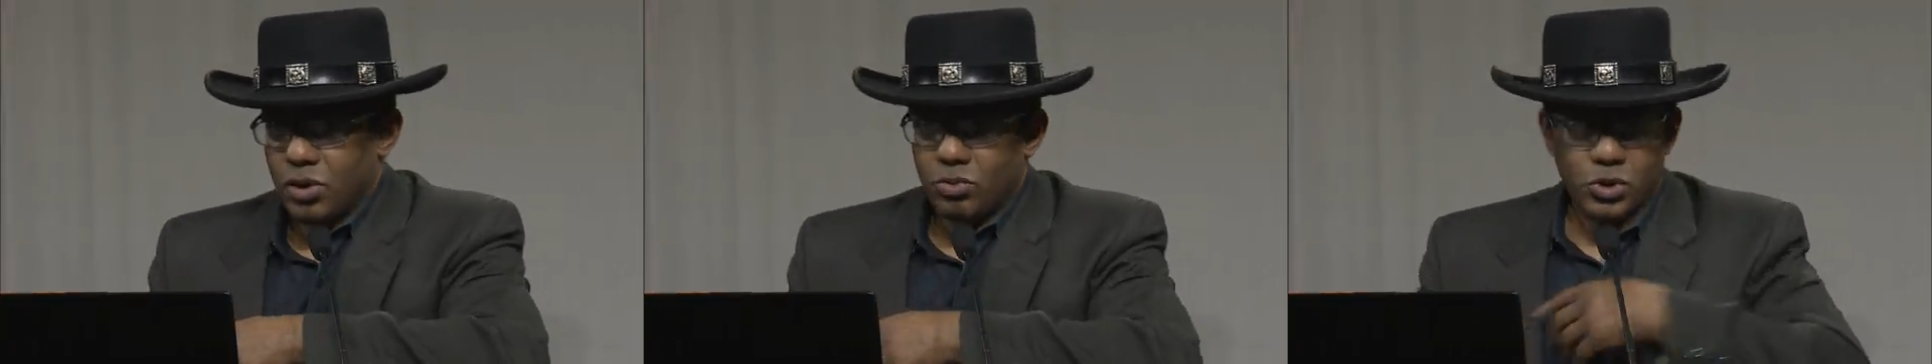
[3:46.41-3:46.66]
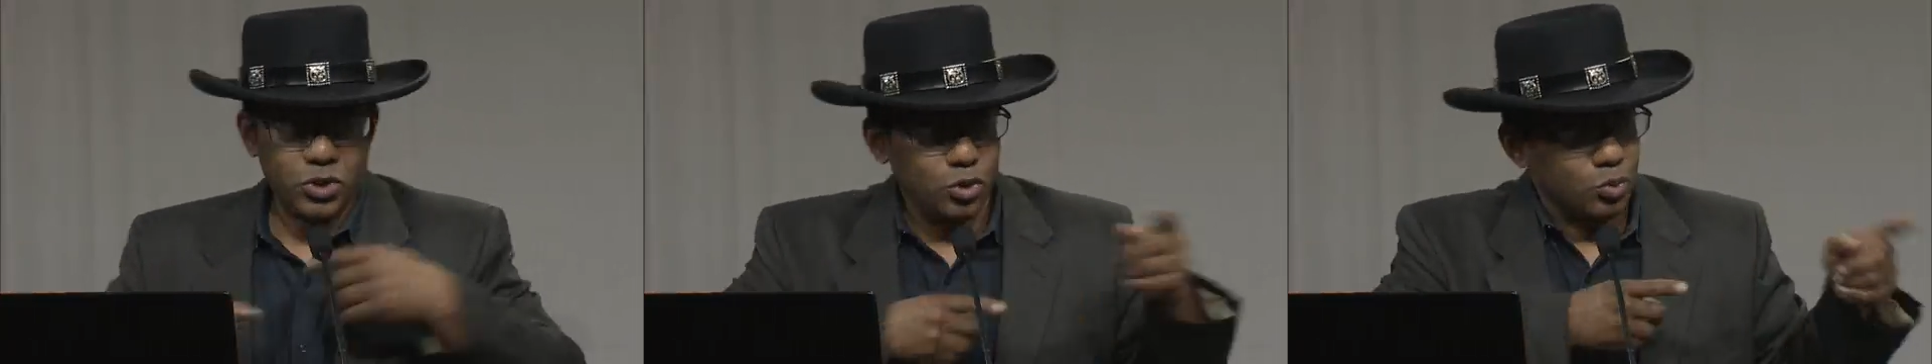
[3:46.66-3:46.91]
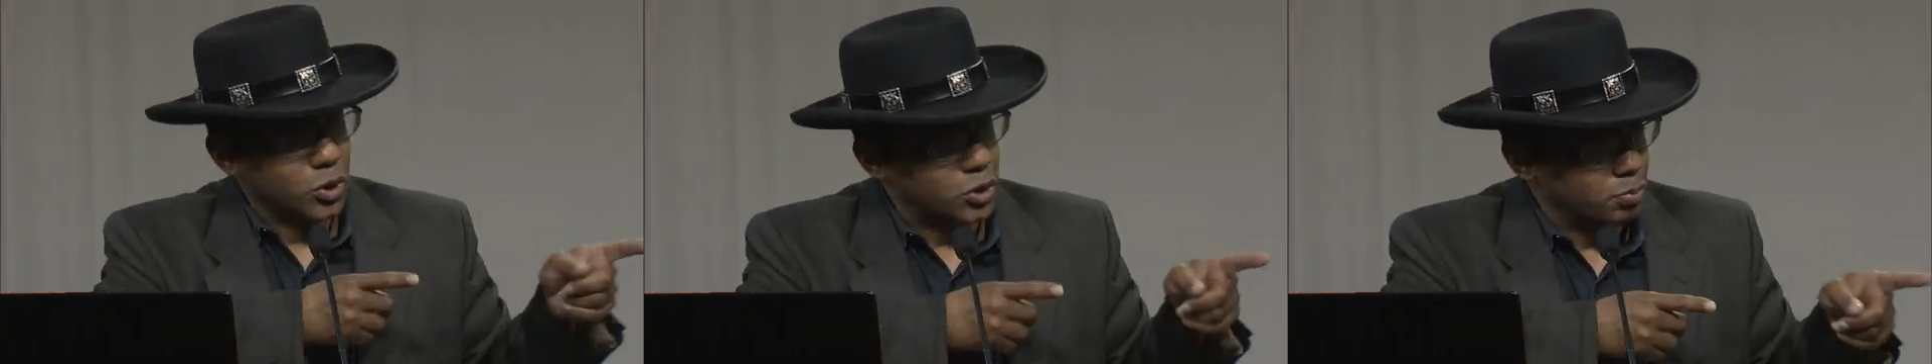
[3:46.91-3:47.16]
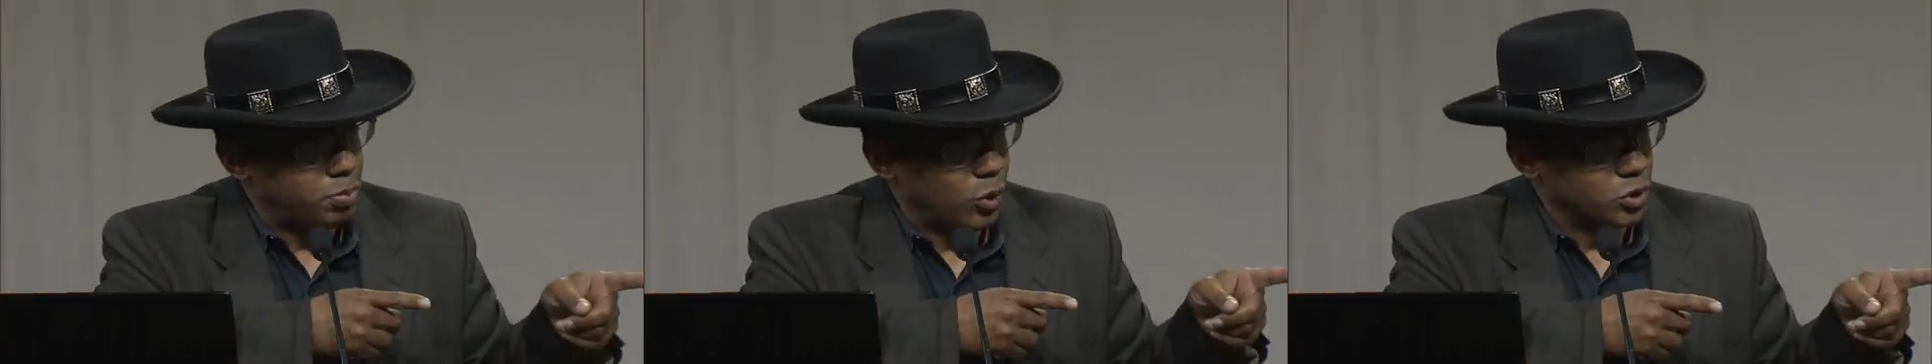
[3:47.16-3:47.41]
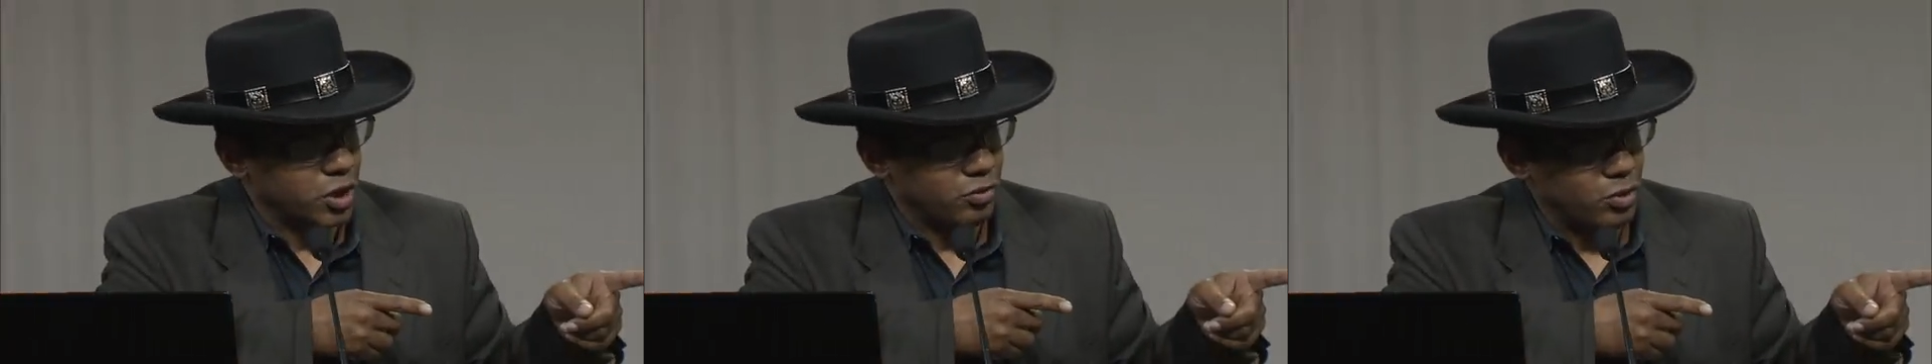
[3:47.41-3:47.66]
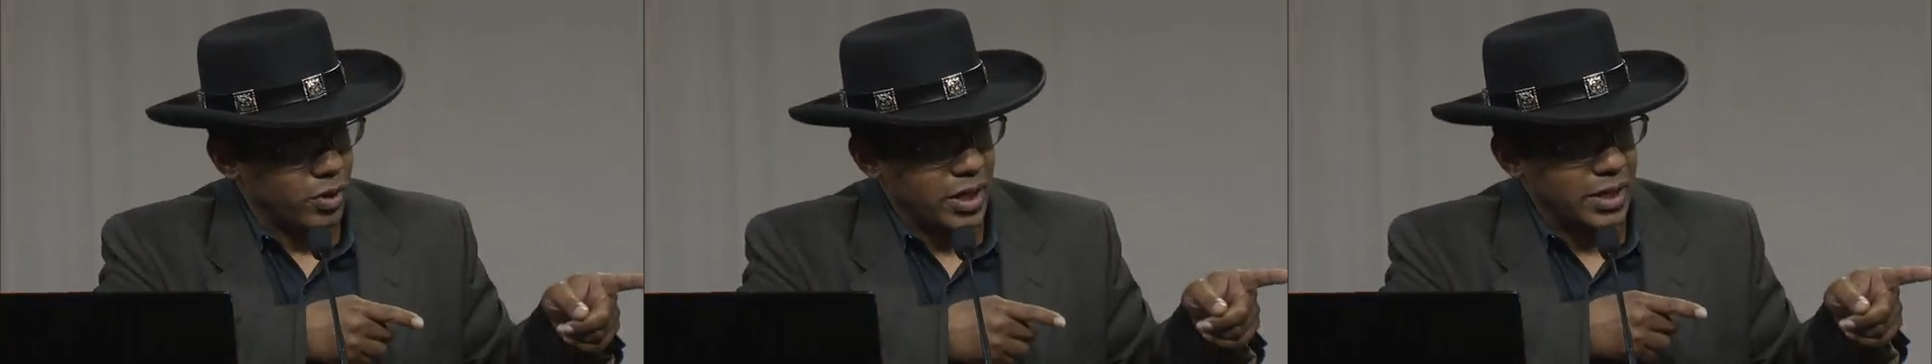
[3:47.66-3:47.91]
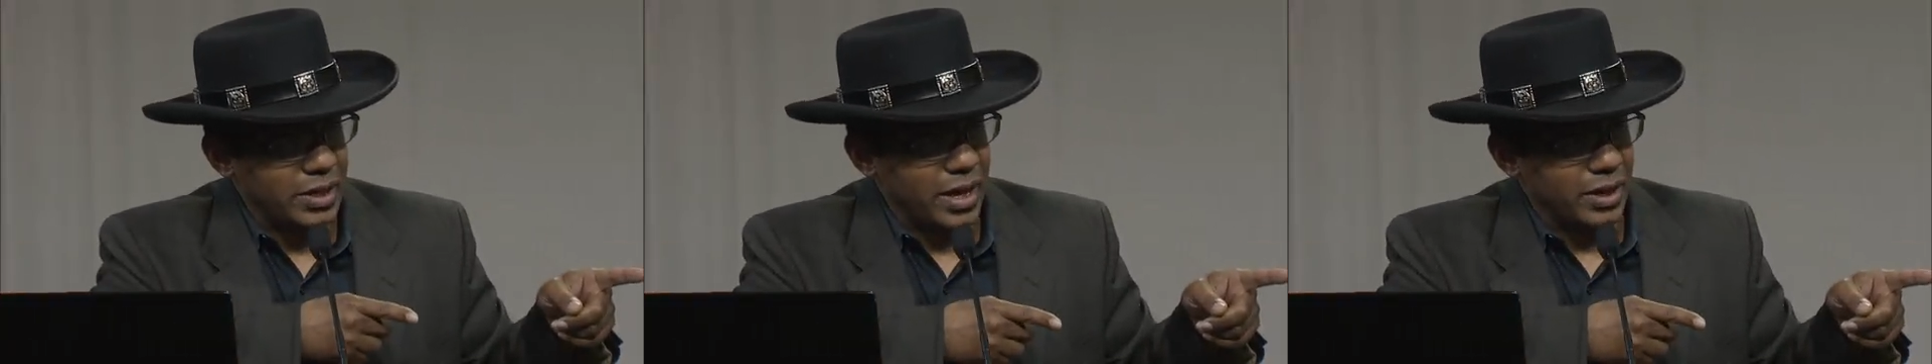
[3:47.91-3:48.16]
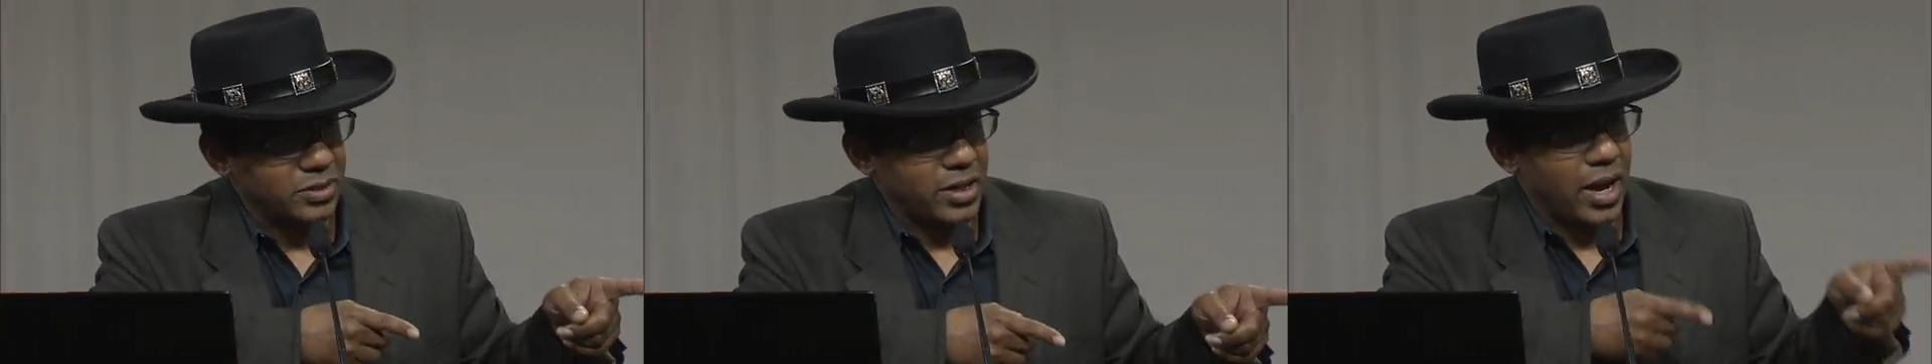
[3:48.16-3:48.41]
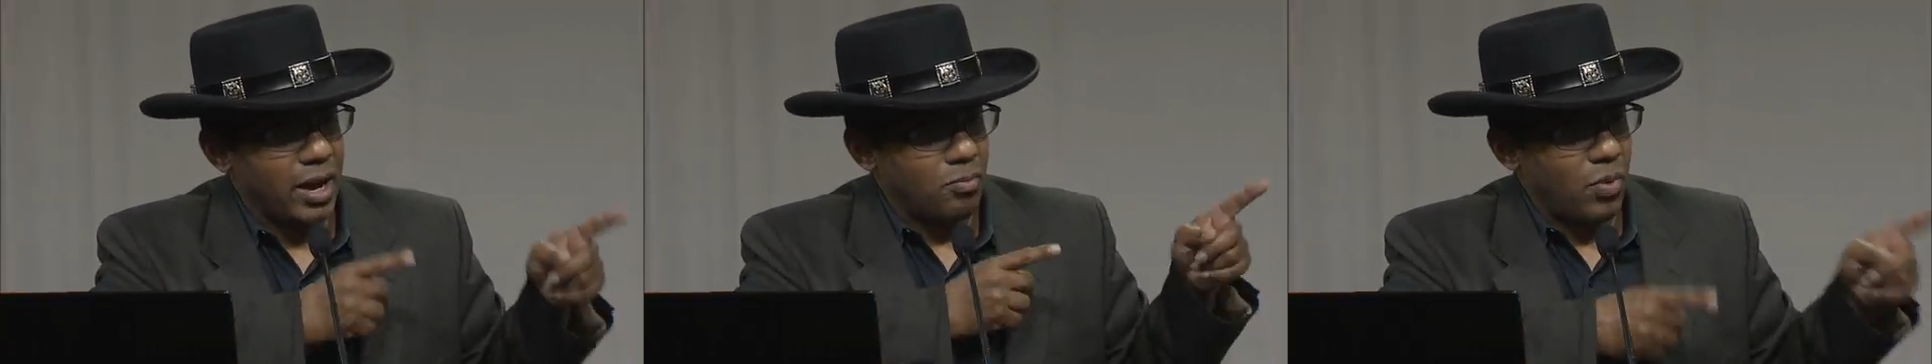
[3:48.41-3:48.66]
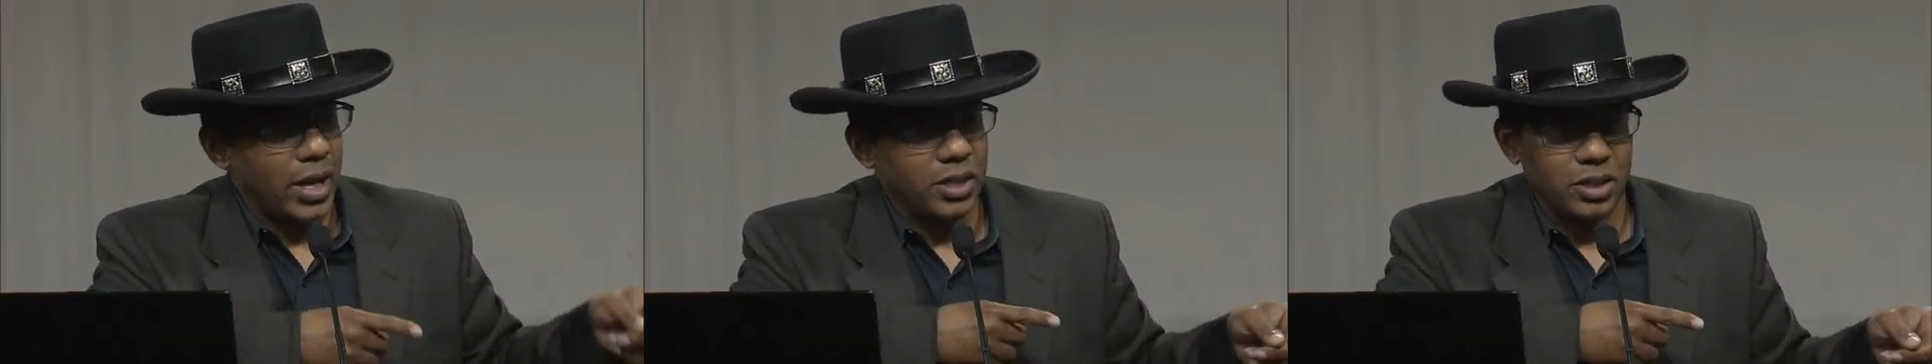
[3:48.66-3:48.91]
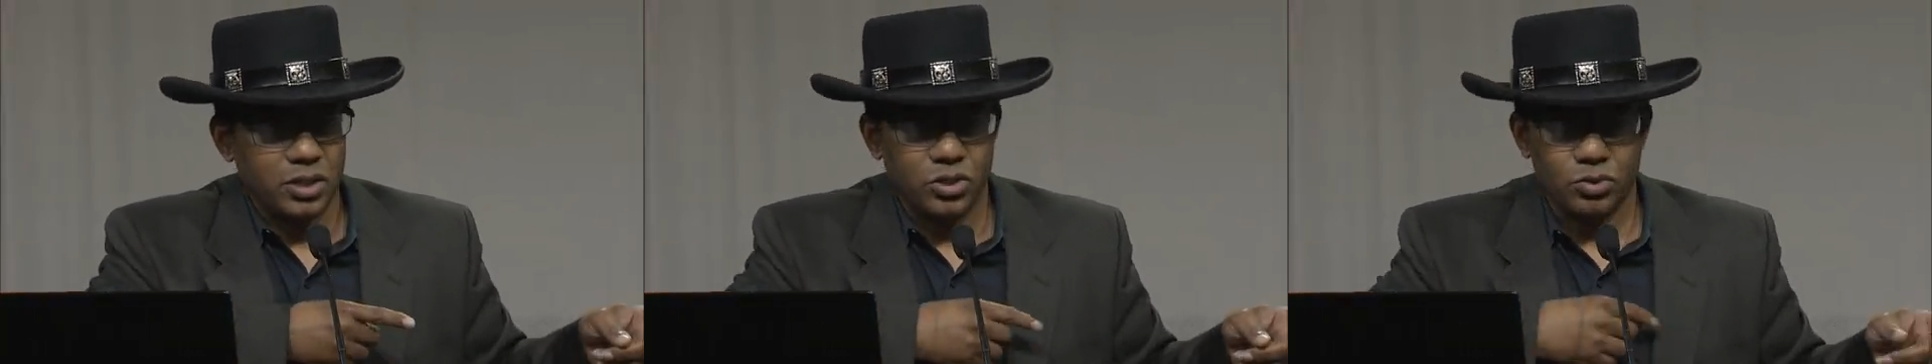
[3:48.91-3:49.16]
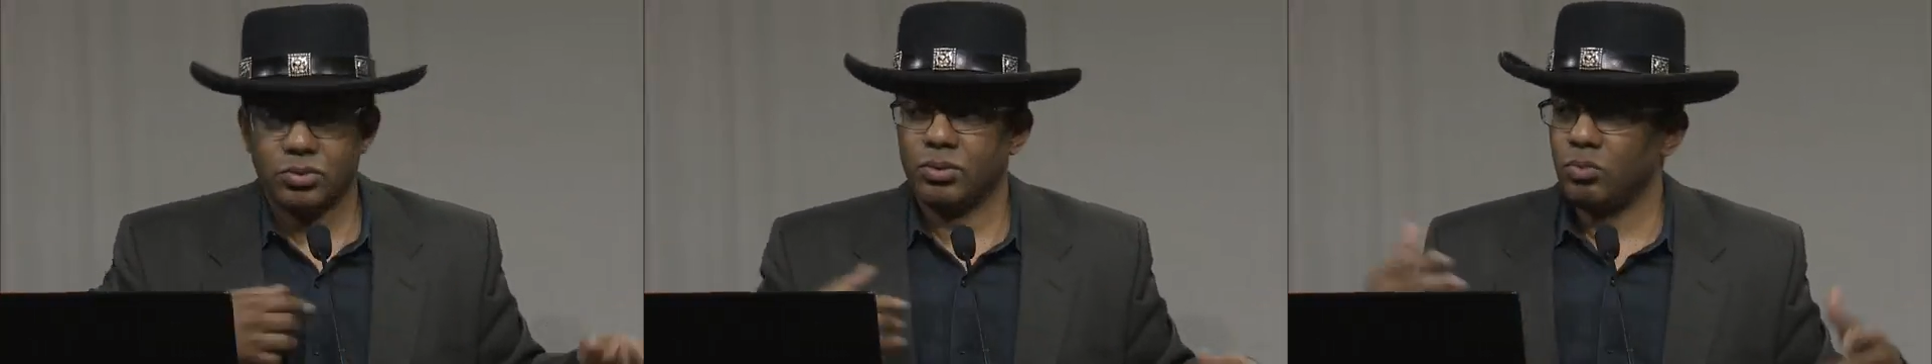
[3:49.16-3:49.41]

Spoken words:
Well, you were supposed to have graded that exam. Why didn't you?